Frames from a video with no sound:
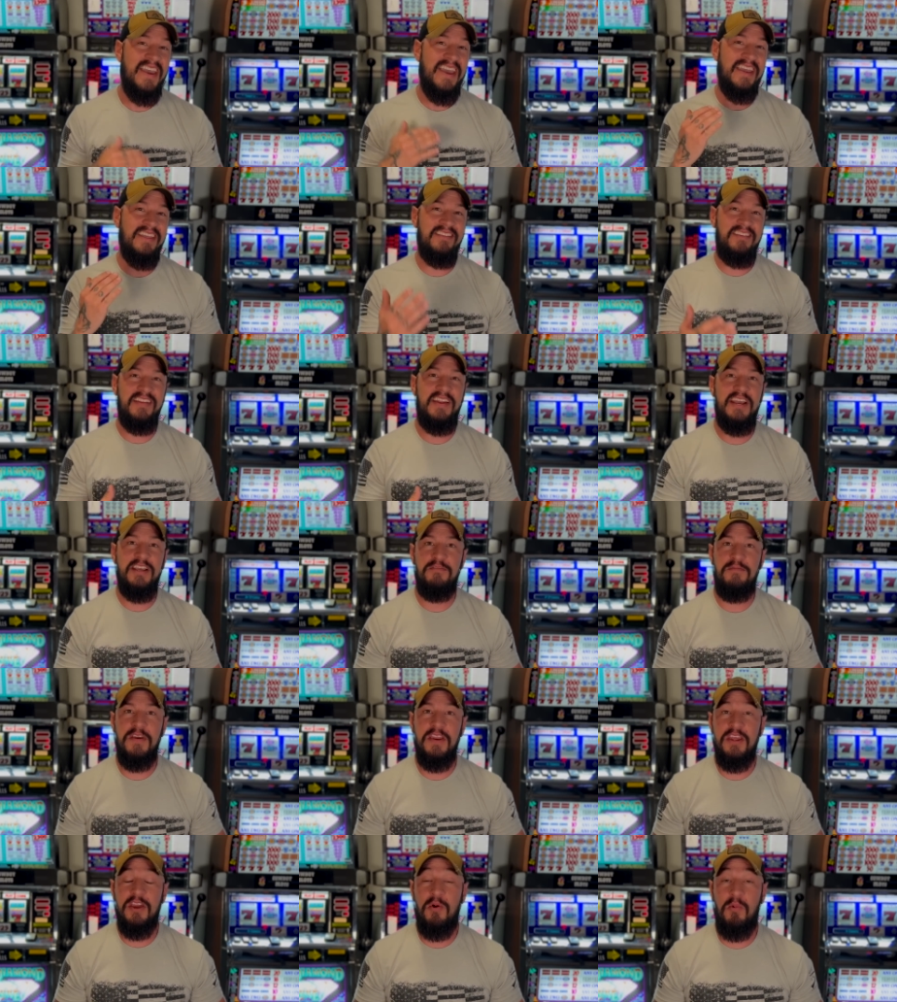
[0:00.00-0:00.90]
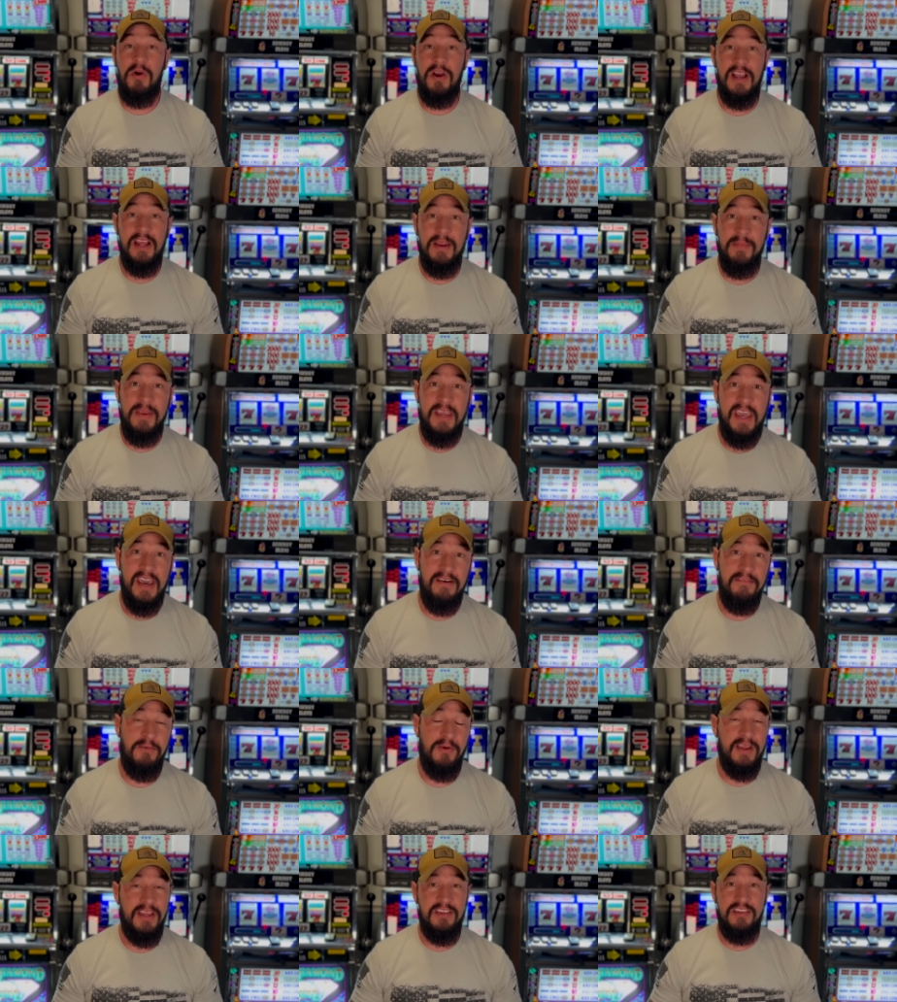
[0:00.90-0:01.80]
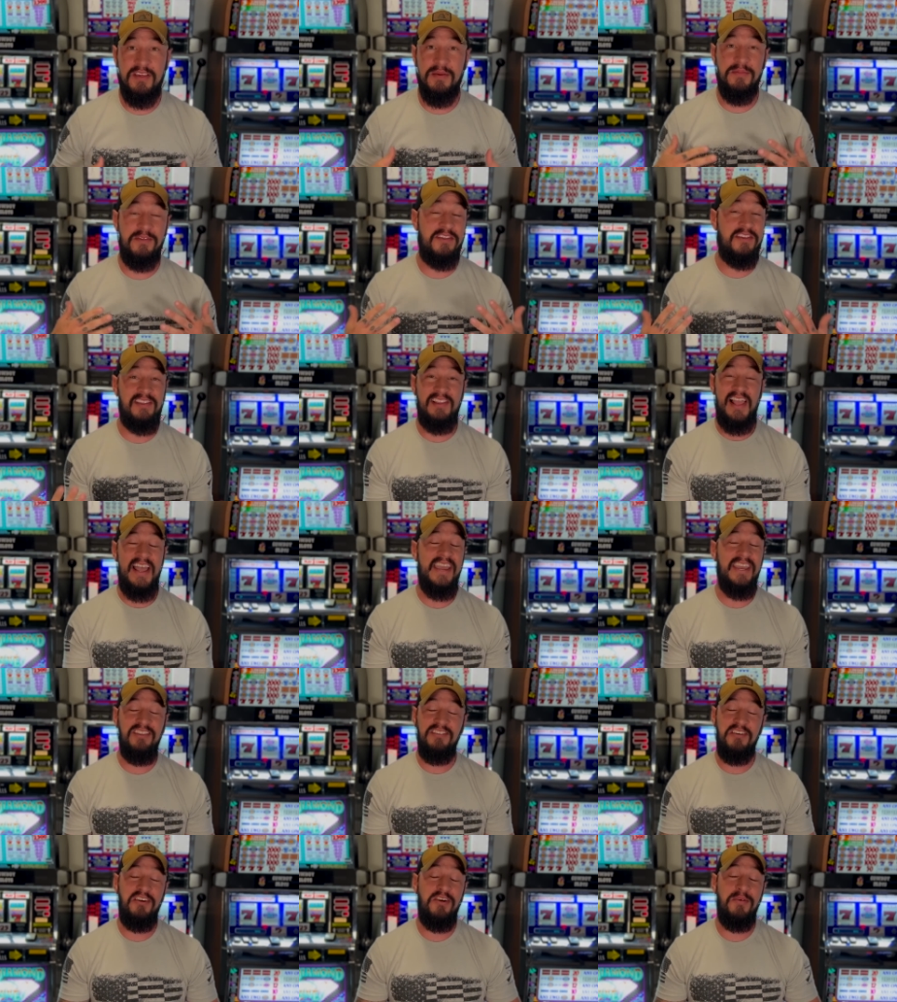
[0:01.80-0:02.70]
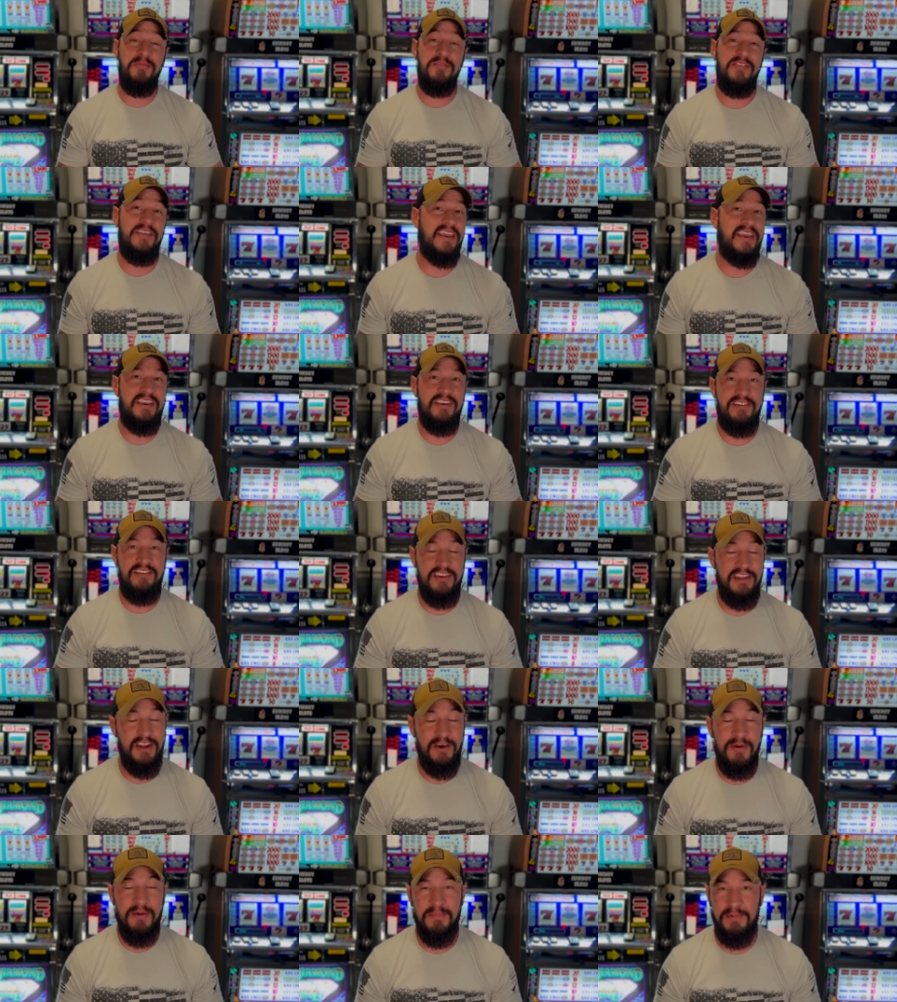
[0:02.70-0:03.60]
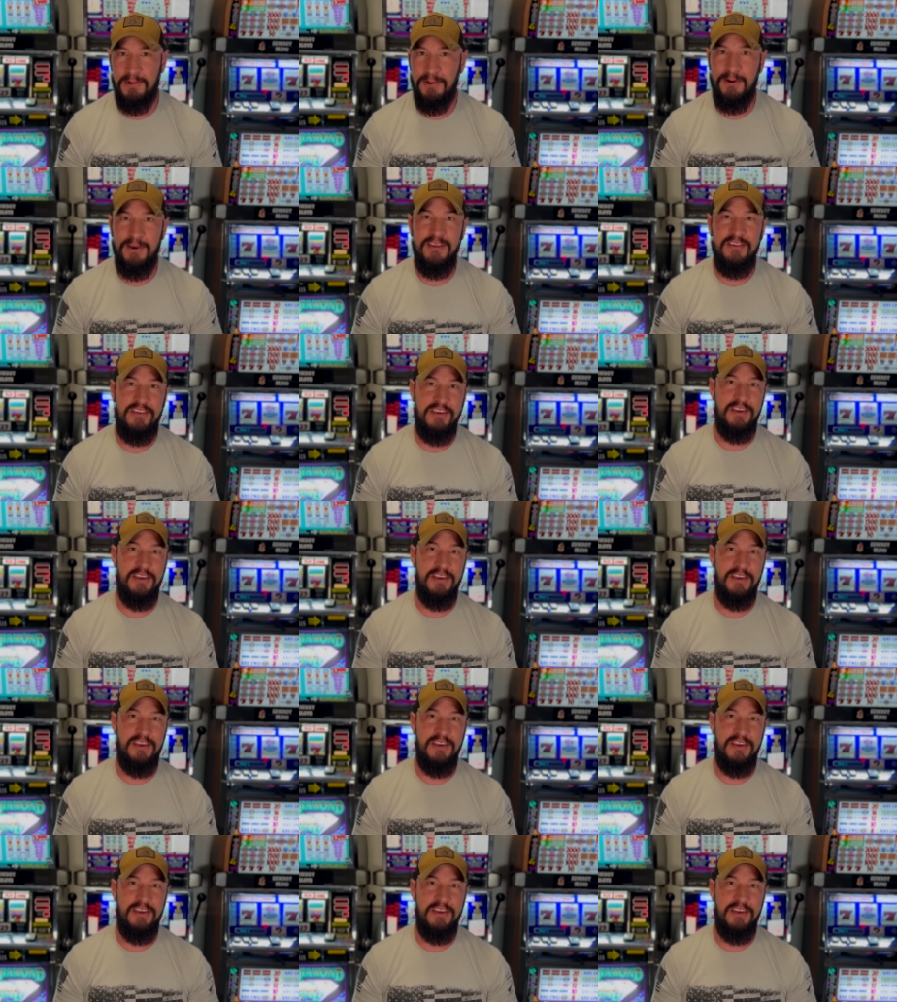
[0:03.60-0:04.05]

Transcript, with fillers: In today's video, we're going to be covering some slang terms that casino employees